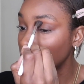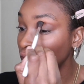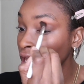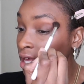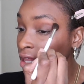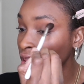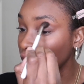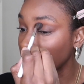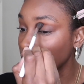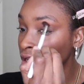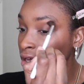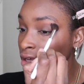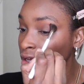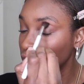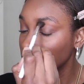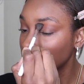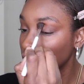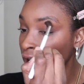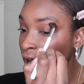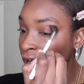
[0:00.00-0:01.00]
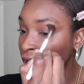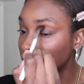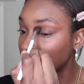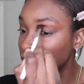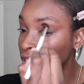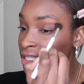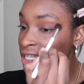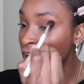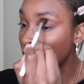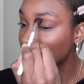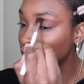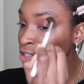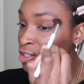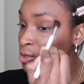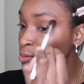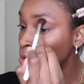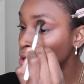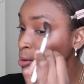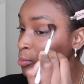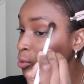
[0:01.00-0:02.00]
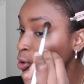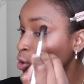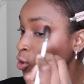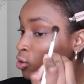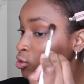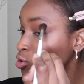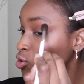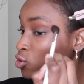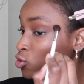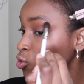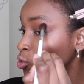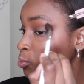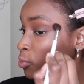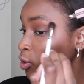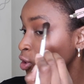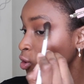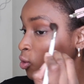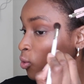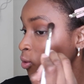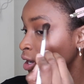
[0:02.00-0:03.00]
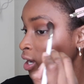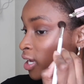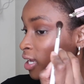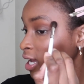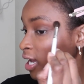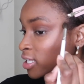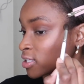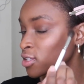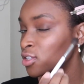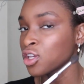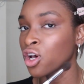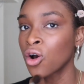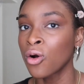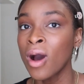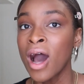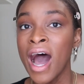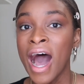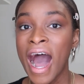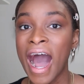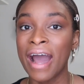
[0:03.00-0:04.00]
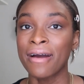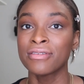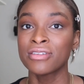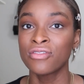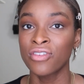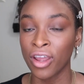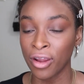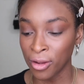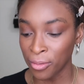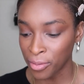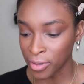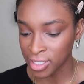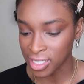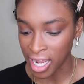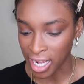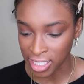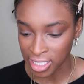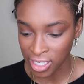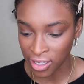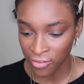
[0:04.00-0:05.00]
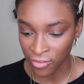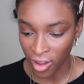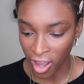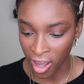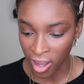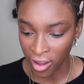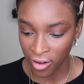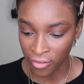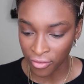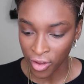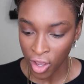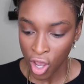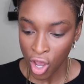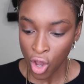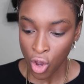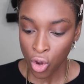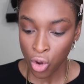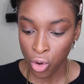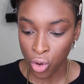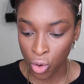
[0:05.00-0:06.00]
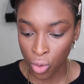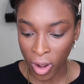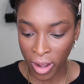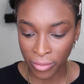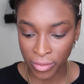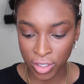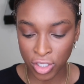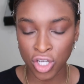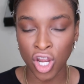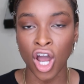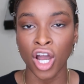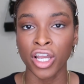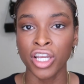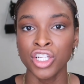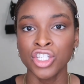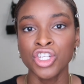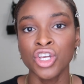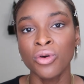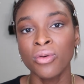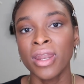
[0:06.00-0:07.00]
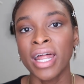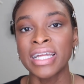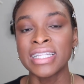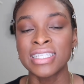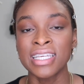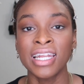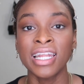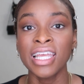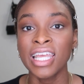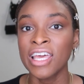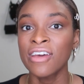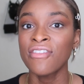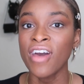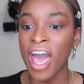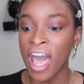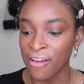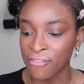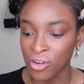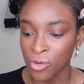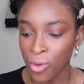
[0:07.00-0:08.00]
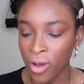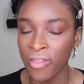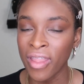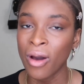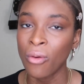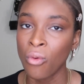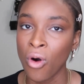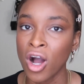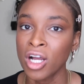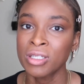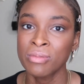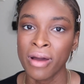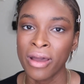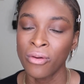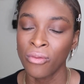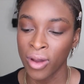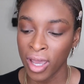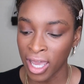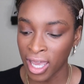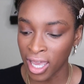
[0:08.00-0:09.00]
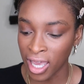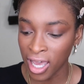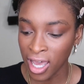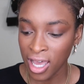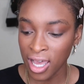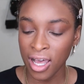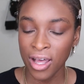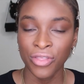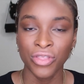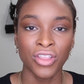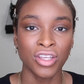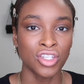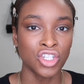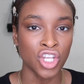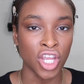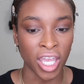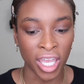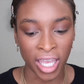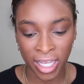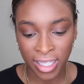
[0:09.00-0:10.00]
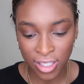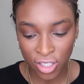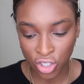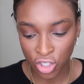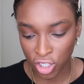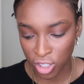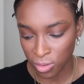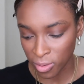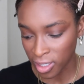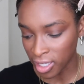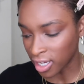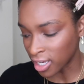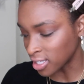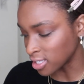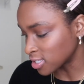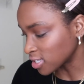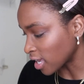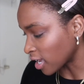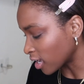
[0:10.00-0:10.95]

it like, I get attached to people super quick, and so I was very protective of who I was talking to, and I didn't give everyone that walked my way the chance, just because